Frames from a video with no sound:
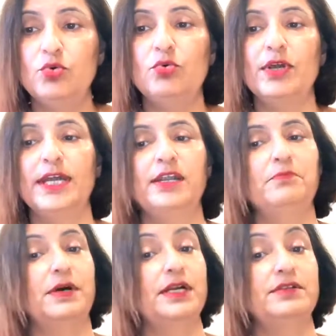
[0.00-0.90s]
2
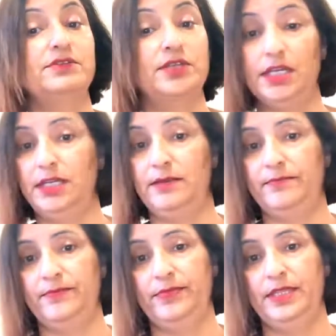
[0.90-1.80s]
and part 3.
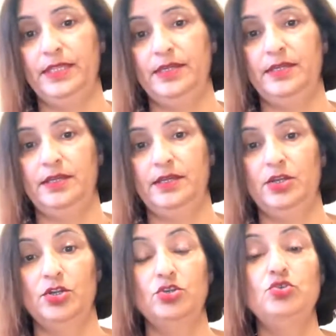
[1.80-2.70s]

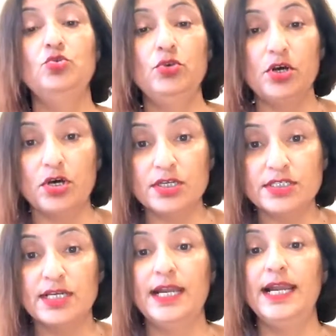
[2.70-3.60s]
Do
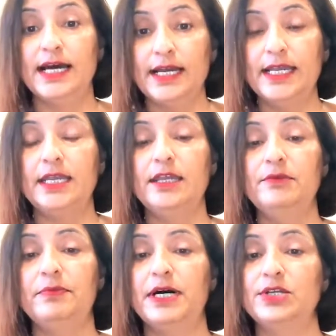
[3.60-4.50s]
not lie
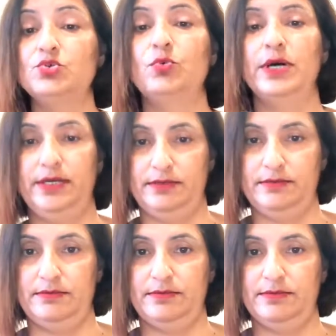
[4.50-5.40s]
in part 1.
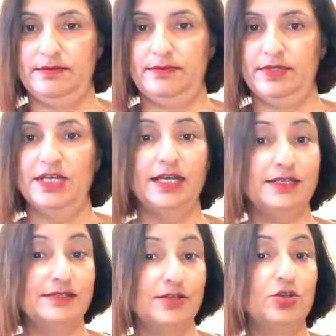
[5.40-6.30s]

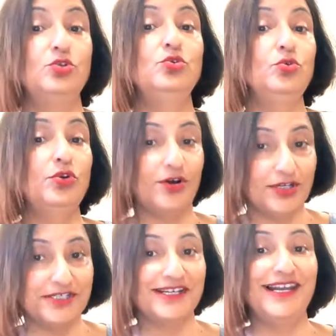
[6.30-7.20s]
Guys, do
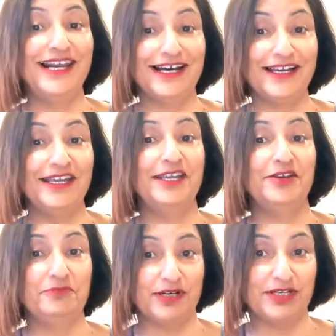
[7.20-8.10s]
not lie
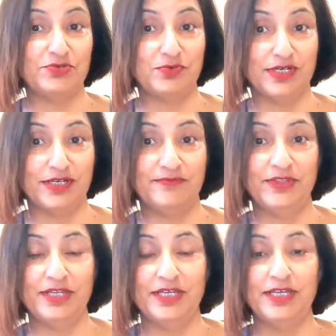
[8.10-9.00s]
in part 1.
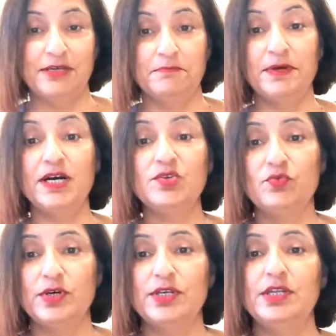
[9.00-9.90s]
Part
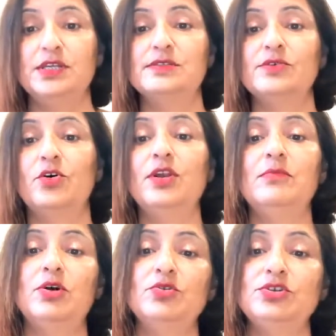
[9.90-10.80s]
1 is all
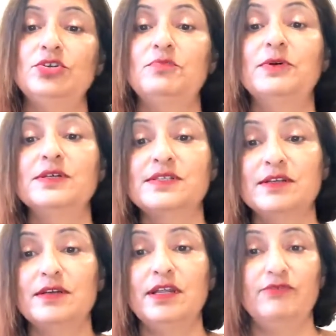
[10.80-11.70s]
about your
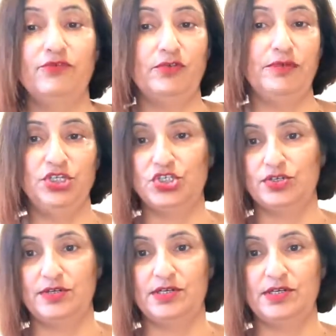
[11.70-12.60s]
personal
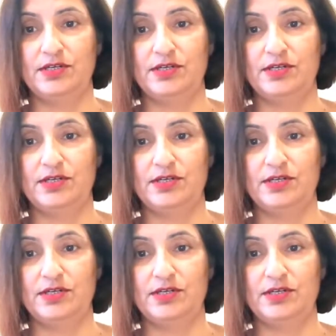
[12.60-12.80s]
information.